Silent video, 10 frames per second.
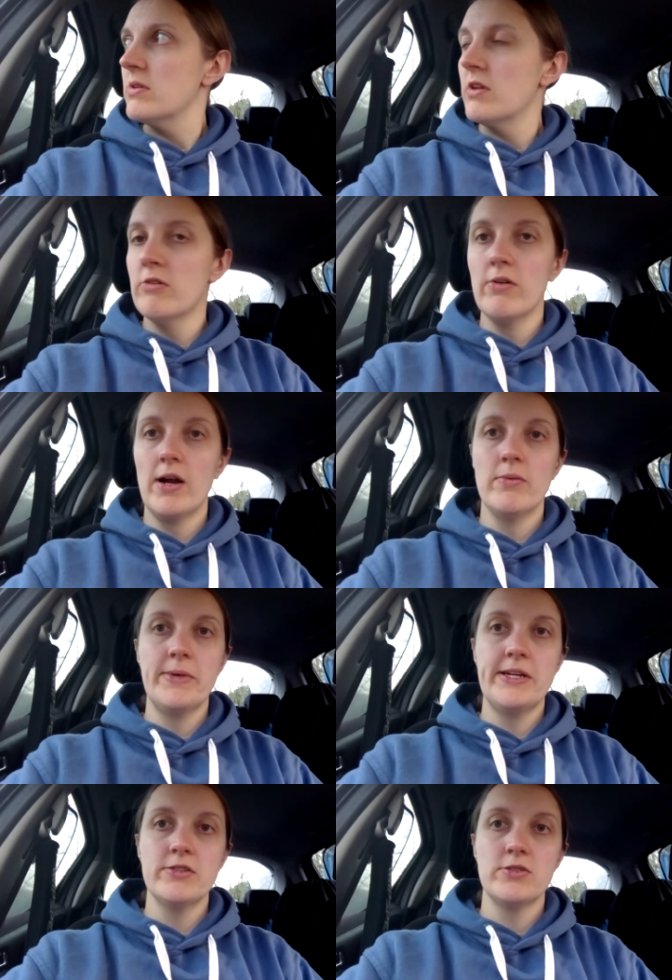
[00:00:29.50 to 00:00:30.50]
around
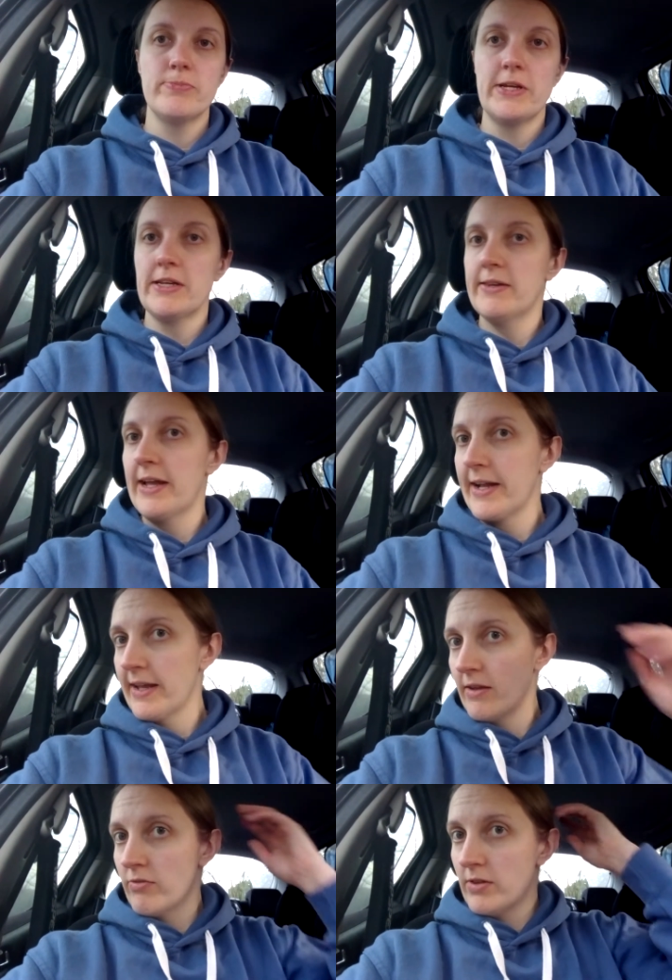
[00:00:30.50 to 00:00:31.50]
me just being
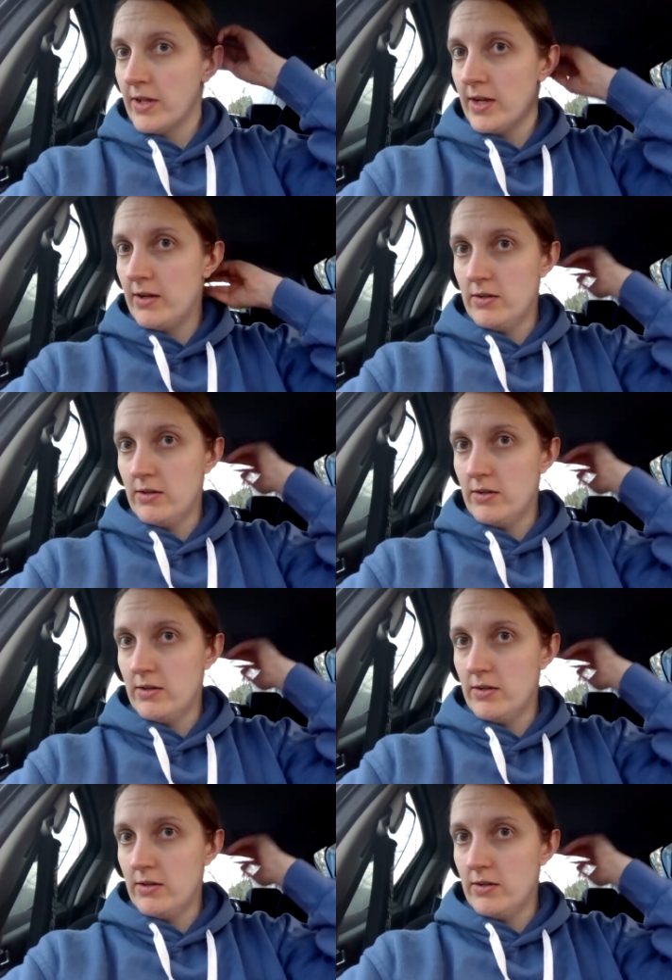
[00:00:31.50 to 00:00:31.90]
negative and that.